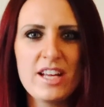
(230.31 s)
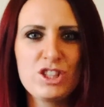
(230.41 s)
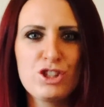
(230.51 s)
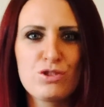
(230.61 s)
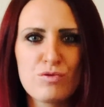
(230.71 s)

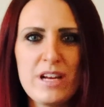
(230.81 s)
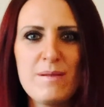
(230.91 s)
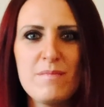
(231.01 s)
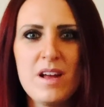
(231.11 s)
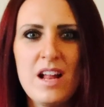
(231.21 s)

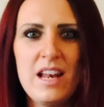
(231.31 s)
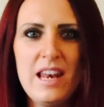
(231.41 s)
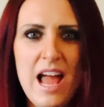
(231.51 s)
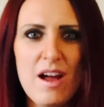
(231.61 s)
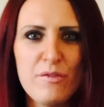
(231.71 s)
extreme
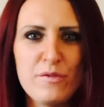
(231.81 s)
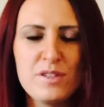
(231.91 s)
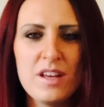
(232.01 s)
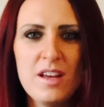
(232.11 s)
left.